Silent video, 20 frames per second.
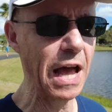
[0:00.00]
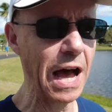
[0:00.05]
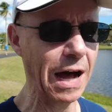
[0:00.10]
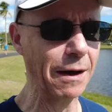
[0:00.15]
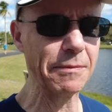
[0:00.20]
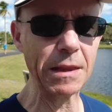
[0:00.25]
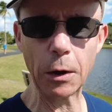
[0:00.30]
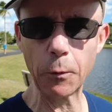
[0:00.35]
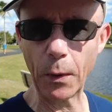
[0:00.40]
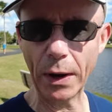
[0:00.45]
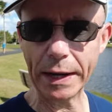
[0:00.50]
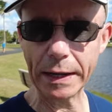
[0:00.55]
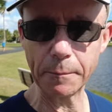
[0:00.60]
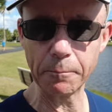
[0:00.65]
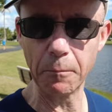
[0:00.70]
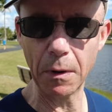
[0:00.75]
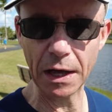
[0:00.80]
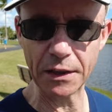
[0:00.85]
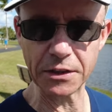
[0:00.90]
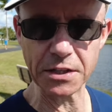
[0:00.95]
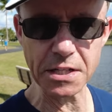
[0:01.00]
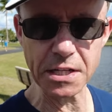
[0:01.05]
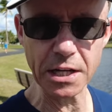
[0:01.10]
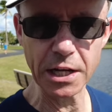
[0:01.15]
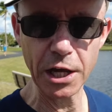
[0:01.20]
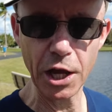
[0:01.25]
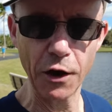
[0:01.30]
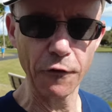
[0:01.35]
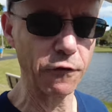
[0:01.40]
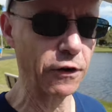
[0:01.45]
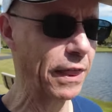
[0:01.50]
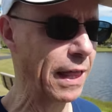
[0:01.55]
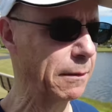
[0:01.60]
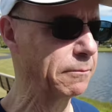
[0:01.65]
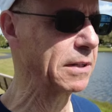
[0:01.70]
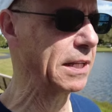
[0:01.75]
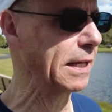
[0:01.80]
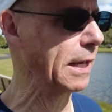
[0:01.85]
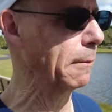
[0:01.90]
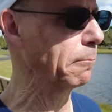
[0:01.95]
I'm not waiting months for
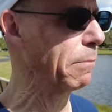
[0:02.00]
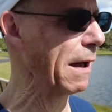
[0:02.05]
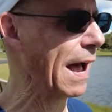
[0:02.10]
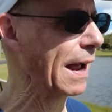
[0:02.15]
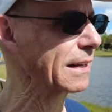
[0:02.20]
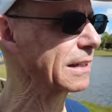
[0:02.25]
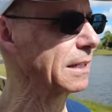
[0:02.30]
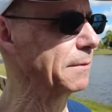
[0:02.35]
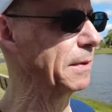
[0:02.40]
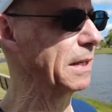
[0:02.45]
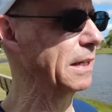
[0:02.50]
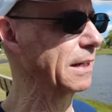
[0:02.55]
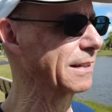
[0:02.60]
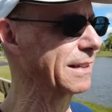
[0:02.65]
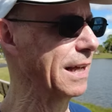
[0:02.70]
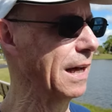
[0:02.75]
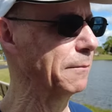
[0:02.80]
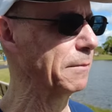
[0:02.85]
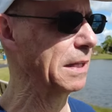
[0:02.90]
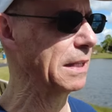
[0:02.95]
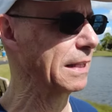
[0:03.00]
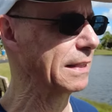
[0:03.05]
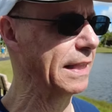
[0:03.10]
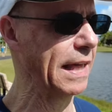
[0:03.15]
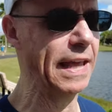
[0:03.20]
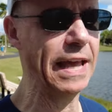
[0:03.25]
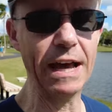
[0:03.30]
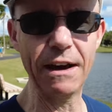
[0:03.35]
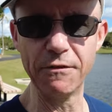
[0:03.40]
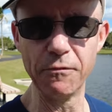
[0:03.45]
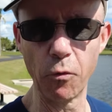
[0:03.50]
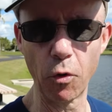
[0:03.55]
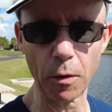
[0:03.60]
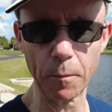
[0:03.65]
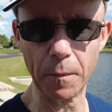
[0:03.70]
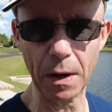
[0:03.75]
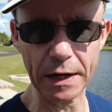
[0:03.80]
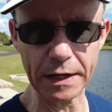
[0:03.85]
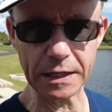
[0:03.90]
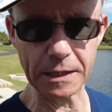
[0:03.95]
them to get back to me to tell me that they have more
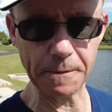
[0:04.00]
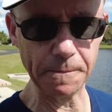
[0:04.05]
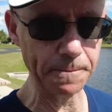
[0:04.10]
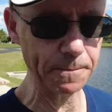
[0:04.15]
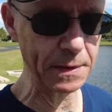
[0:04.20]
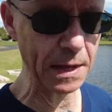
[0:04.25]
money.